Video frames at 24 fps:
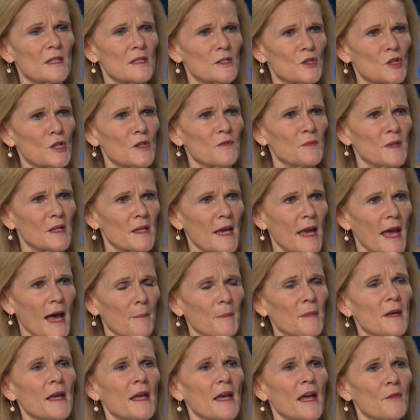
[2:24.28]
the achievement gap,
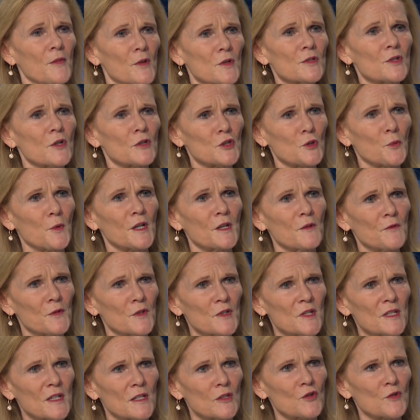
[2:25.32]
and those are
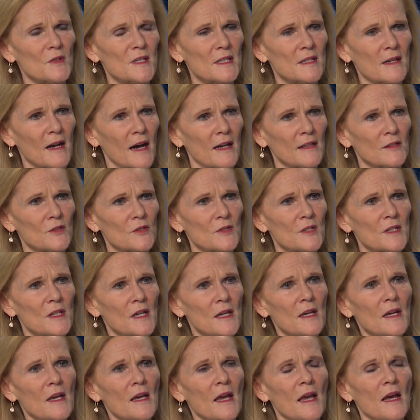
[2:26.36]
21st century scholars
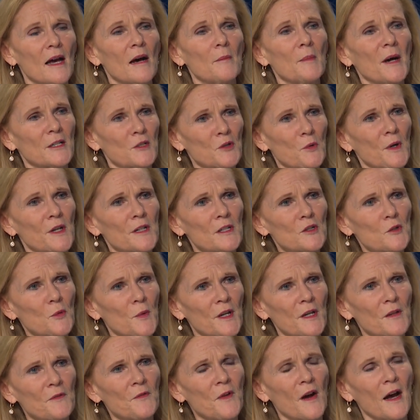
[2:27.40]
uh, by
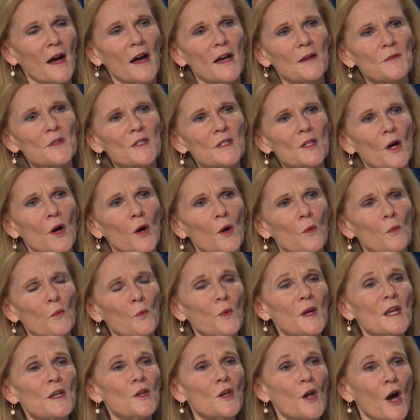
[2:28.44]
2025. So
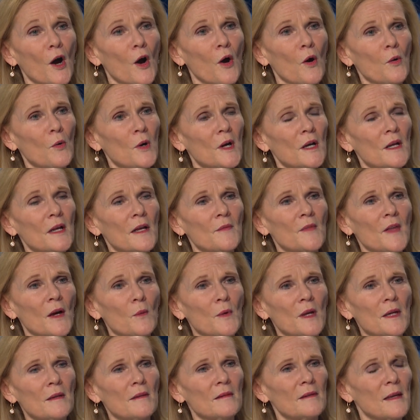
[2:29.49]
we know that
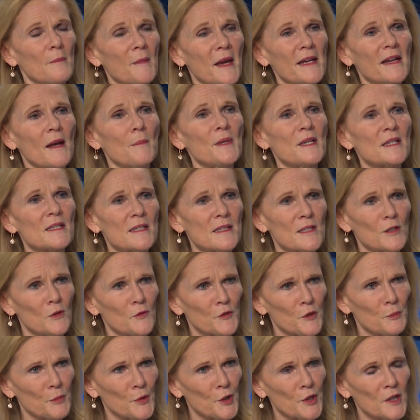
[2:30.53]
we, it may not be a
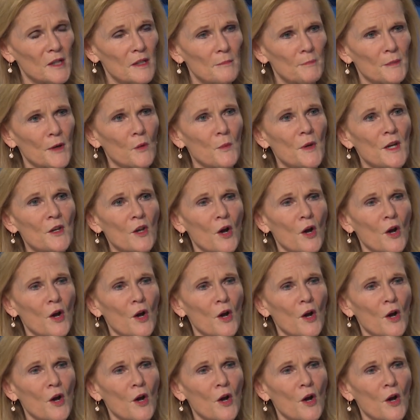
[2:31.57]
silver bullet, but we